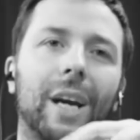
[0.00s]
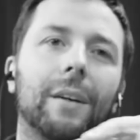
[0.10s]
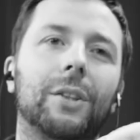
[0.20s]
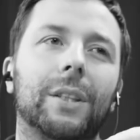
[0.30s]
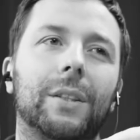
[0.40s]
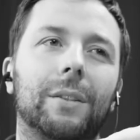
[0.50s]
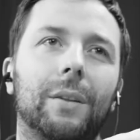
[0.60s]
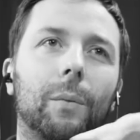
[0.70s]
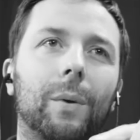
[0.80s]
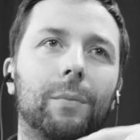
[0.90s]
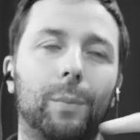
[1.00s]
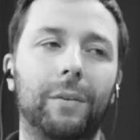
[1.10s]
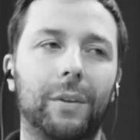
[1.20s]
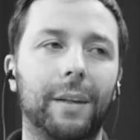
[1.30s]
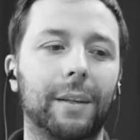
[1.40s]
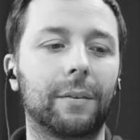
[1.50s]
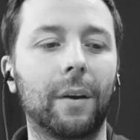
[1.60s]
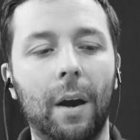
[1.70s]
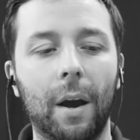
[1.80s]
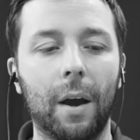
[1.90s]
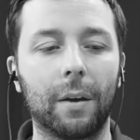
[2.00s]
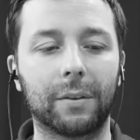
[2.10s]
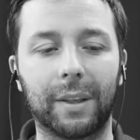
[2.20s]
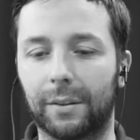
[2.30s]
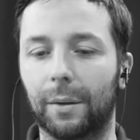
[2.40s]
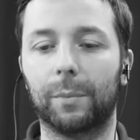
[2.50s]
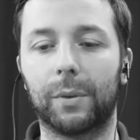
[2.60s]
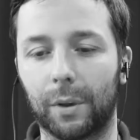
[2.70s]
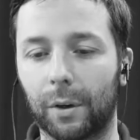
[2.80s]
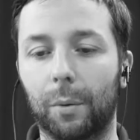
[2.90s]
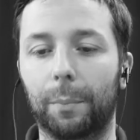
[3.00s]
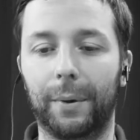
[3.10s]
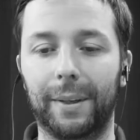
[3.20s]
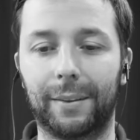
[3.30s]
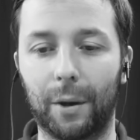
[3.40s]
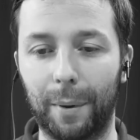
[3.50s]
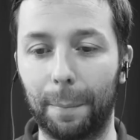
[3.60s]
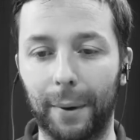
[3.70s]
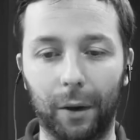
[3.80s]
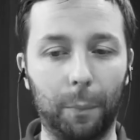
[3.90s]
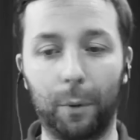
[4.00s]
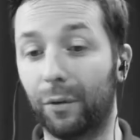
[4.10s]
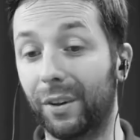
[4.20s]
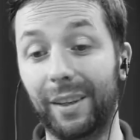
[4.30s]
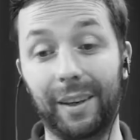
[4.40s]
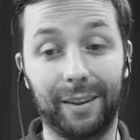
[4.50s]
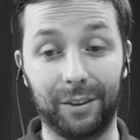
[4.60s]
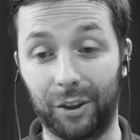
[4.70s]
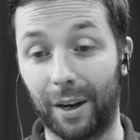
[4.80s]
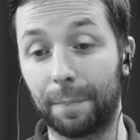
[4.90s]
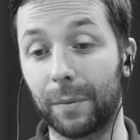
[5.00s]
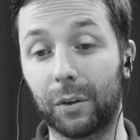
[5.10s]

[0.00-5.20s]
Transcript: challenges that we've seen is systems and companies that have been built up over years, yeah?